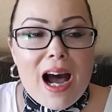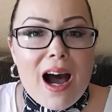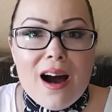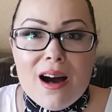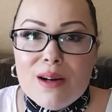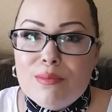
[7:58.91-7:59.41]

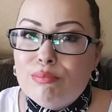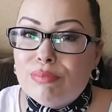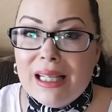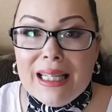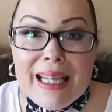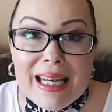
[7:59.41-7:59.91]

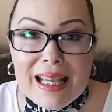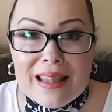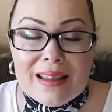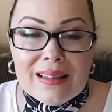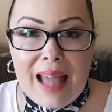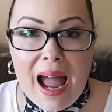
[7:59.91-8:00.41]
cleaning
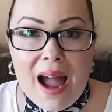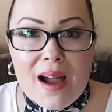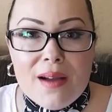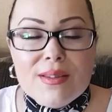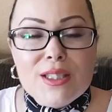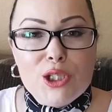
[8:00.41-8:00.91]
the
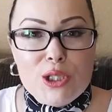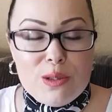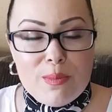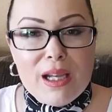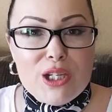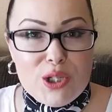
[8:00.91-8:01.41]
labs just
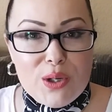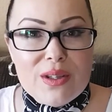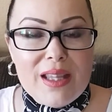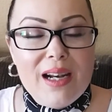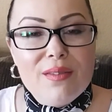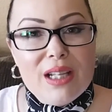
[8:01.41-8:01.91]
to make sure
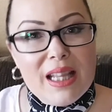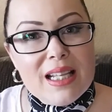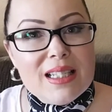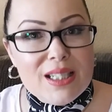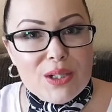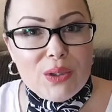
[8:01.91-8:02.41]
that
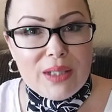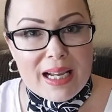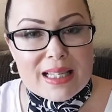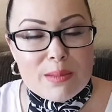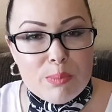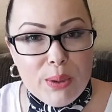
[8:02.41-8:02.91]
everything's still
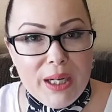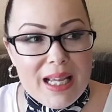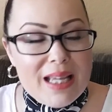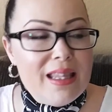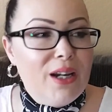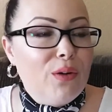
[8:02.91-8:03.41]
nice and
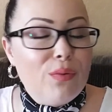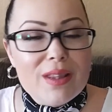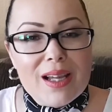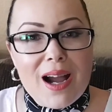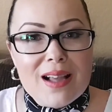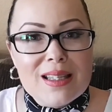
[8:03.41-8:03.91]
pretty in there for
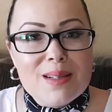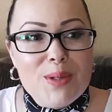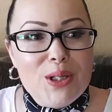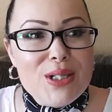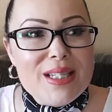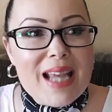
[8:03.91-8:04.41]
the
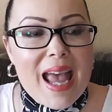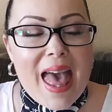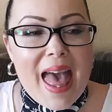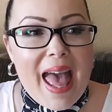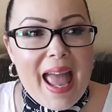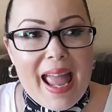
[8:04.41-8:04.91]
customers.
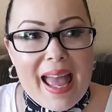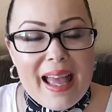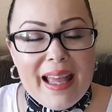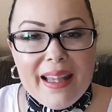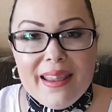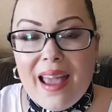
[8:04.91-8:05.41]

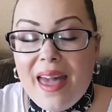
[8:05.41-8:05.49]
And